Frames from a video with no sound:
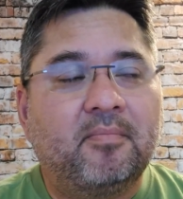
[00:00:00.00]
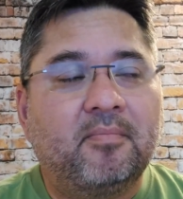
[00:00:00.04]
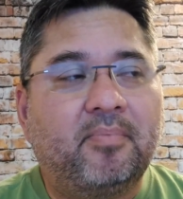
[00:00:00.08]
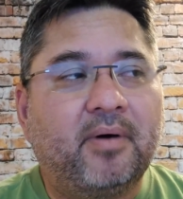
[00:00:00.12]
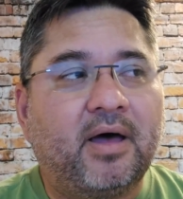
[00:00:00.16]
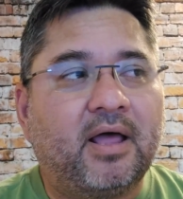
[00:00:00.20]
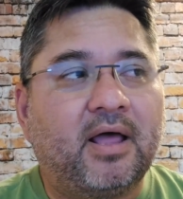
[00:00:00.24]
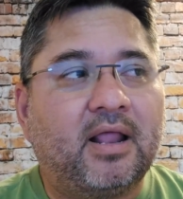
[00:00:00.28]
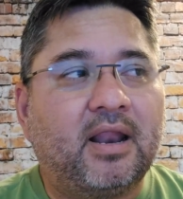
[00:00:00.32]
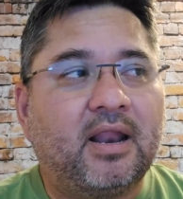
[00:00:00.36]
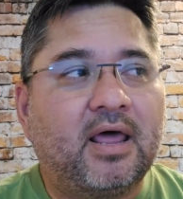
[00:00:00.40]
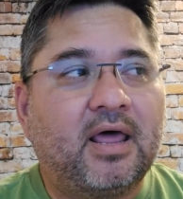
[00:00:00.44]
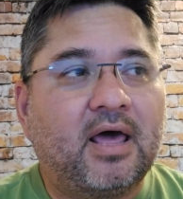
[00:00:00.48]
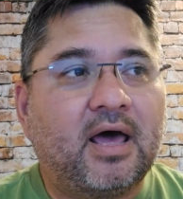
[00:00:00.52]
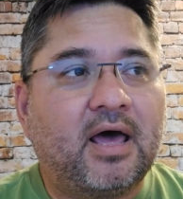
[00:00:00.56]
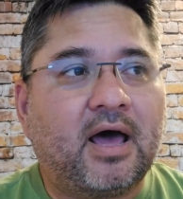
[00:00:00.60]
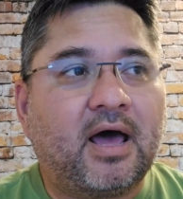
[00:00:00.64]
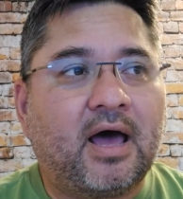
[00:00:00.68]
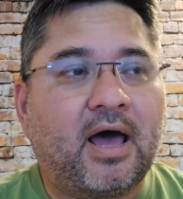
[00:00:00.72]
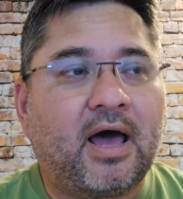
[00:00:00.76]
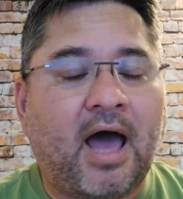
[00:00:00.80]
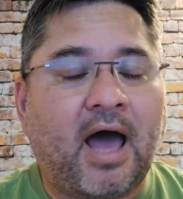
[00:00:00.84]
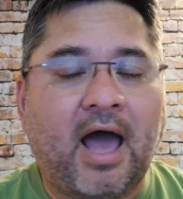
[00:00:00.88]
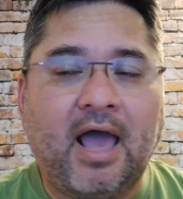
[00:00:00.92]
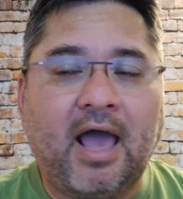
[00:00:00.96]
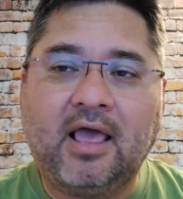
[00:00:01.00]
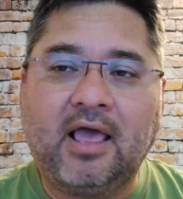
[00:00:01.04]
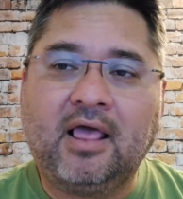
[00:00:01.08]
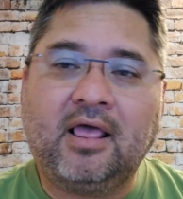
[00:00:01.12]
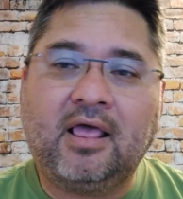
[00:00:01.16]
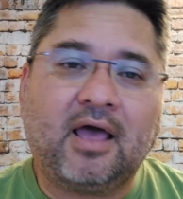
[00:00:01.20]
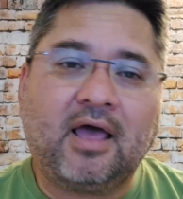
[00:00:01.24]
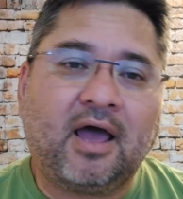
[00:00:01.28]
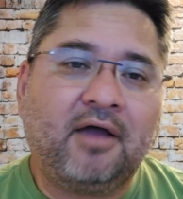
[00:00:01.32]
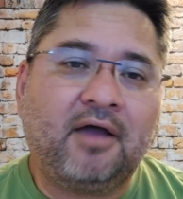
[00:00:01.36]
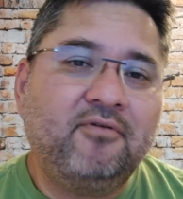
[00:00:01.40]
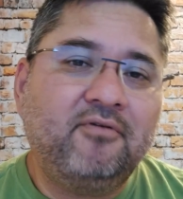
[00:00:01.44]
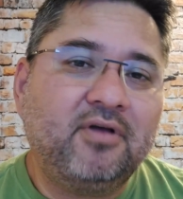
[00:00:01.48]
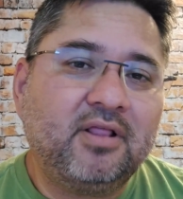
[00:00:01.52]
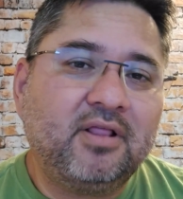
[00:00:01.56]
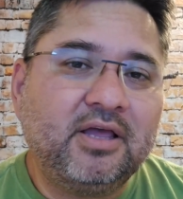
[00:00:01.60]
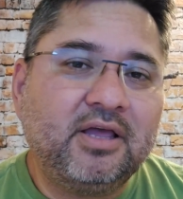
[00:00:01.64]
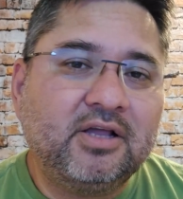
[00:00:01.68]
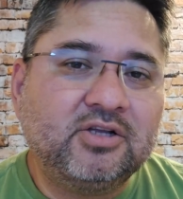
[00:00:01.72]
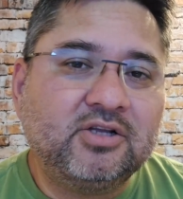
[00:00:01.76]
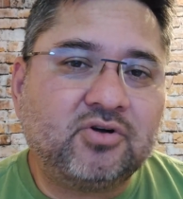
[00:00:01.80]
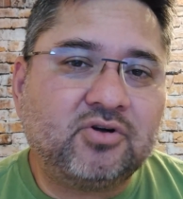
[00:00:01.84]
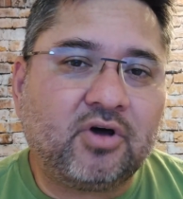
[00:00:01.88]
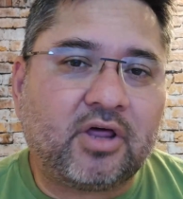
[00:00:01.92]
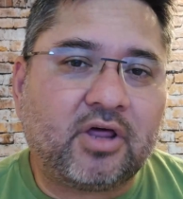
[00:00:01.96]
But I I really
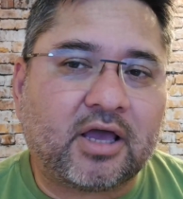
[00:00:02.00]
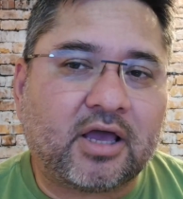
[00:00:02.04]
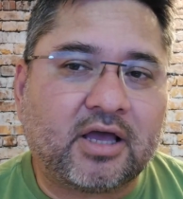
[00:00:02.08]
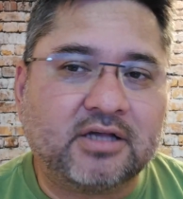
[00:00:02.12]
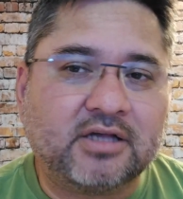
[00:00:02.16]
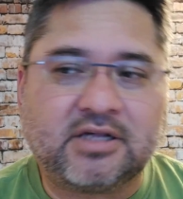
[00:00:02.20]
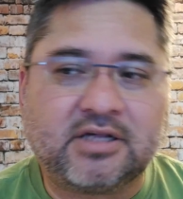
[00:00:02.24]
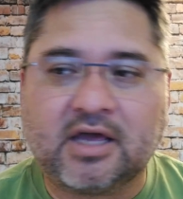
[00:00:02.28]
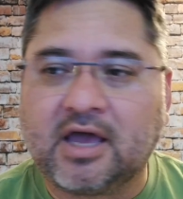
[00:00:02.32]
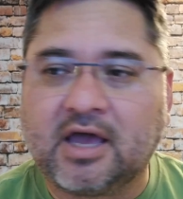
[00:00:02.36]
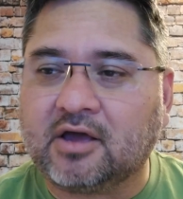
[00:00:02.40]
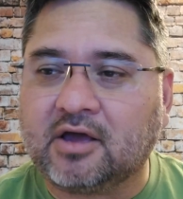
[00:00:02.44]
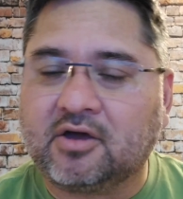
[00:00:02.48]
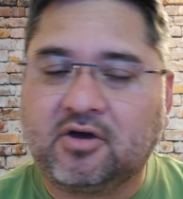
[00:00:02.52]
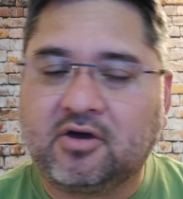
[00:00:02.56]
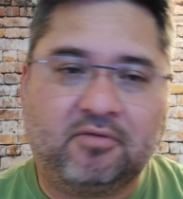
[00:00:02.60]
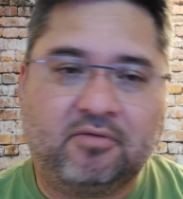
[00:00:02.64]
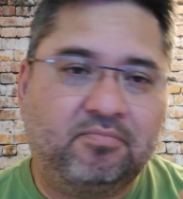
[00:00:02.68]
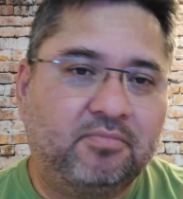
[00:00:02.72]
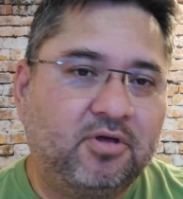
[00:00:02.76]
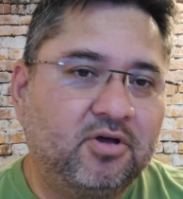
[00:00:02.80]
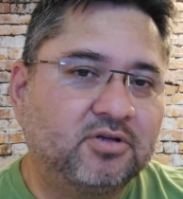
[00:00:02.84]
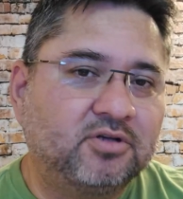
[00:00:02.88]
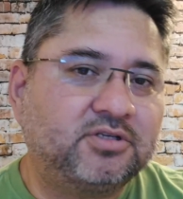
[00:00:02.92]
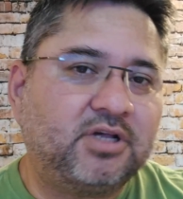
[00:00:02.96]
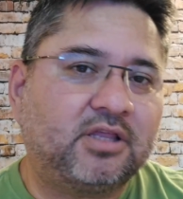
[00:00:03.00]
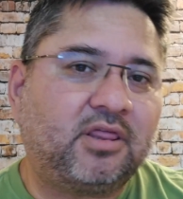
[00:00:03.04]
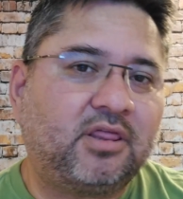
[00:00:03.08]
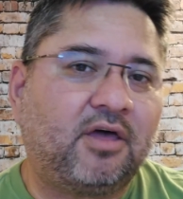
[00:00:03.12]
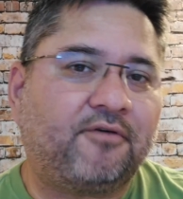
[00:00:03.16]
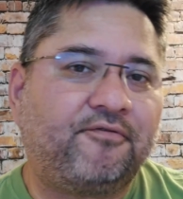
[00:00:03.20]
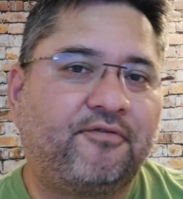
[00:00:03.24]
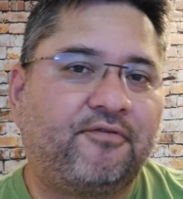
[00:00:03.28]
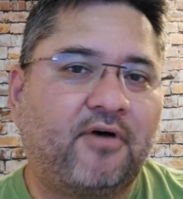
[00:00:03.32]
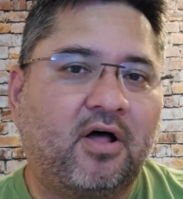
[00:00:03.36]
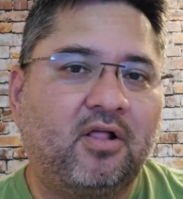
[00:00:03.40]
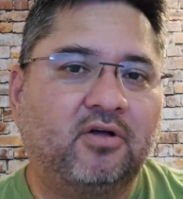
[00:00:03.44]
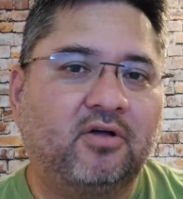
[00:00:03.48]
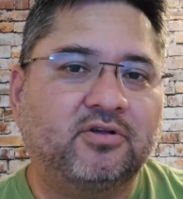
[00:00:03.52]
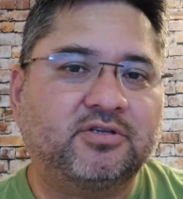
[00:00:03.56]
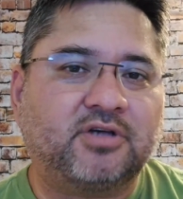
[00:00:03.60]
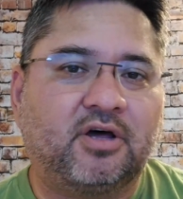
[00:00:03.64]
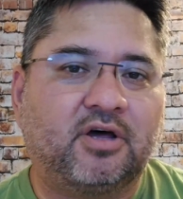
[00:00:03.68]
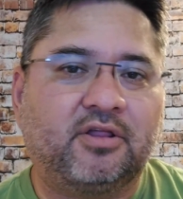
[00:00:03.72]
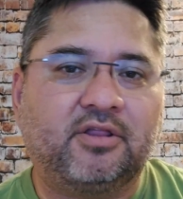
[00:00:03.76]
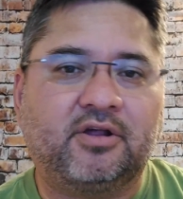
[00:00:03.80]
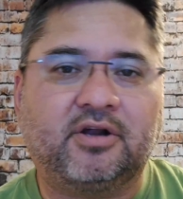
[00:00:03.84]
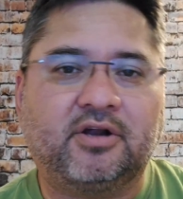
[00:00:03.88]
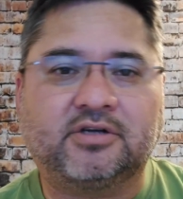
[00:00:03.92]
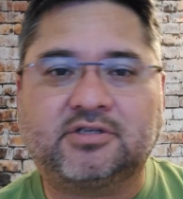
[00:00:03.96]
enjoy it because they got good music that follows
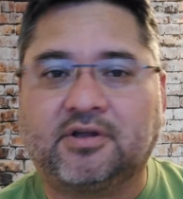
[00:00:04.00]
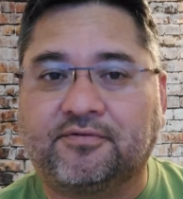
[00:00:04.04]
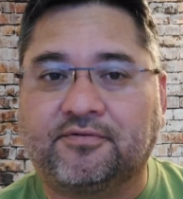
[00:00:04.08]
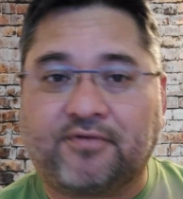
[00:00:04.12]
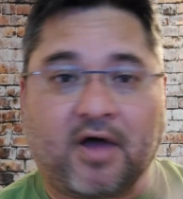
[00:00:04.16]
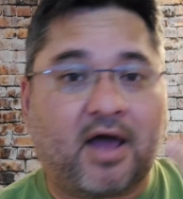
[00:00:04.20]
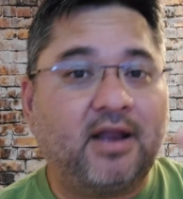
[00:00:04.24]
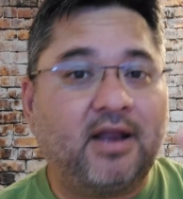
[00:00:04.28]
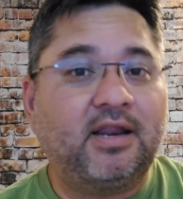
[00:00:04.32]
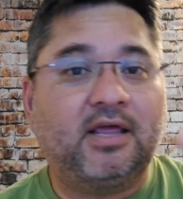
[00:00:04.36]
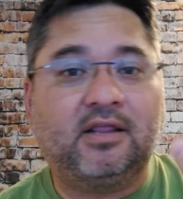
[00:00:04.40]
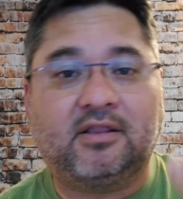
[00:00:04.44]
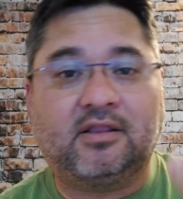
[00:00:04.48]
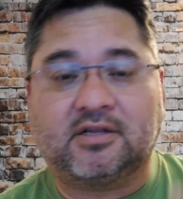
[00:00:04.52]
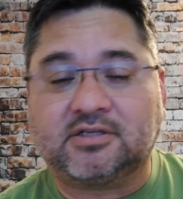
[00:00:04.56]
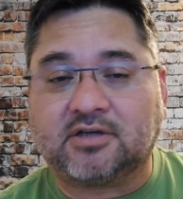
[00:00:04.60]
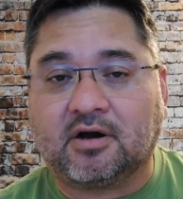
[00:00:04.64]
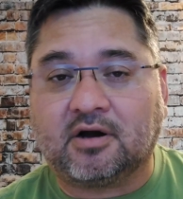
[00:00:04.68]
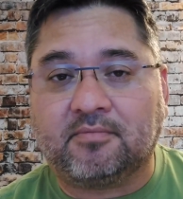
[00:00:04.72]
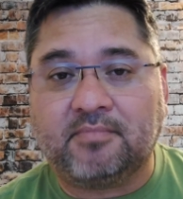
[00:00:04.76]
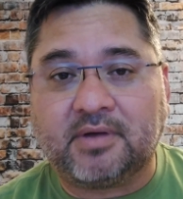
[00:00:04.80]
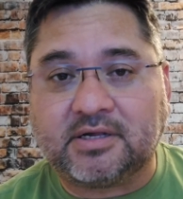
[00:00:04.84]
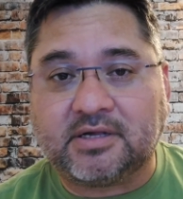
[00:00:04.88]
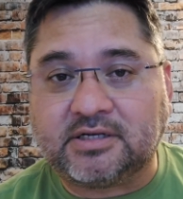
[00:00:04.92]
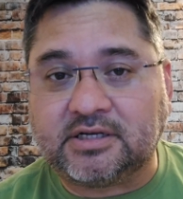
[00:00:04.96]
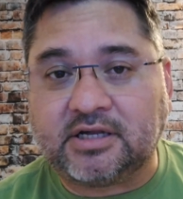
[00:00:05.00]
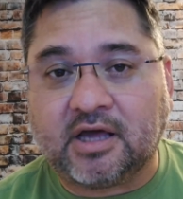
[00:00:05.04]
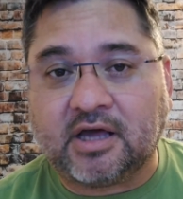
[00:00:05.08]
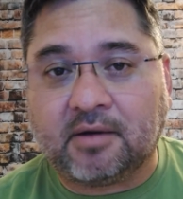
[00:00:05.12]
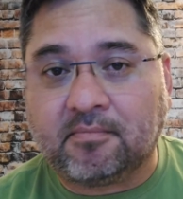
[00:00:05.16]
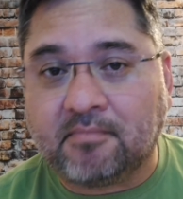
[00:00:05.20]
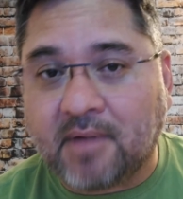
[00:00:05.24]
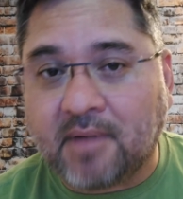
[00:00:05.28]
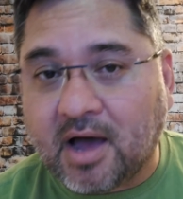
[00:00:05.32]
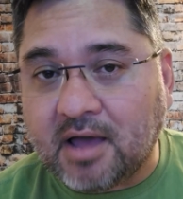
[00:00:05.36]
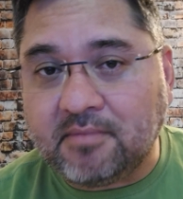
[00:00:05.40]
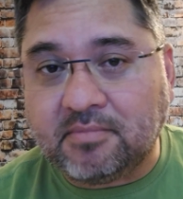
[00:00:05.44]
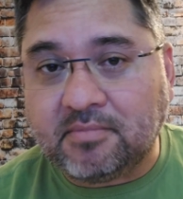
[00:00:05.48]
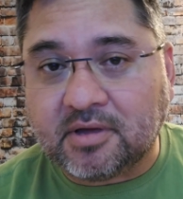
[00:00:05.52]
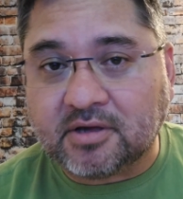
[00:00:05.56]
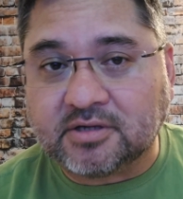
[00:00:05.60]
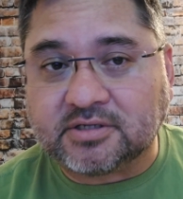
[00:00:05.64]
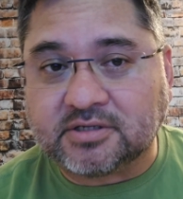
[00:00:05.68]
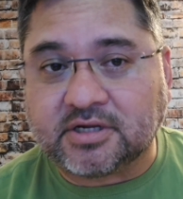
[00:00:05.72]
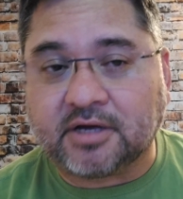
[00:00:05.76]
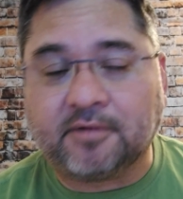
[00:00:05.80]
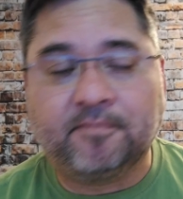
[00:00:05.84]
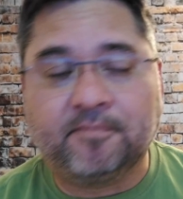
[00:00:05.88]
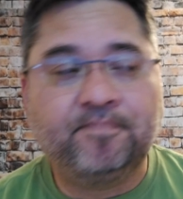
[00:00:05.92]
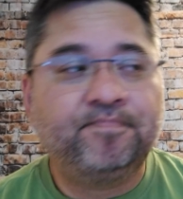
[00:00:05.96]
all their stuff. I need to start mixing up my
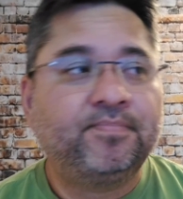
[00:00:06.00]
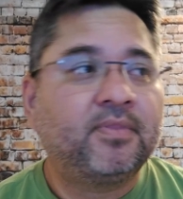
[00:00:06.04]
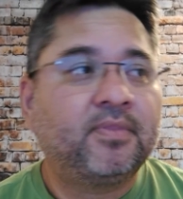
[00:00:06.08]
music.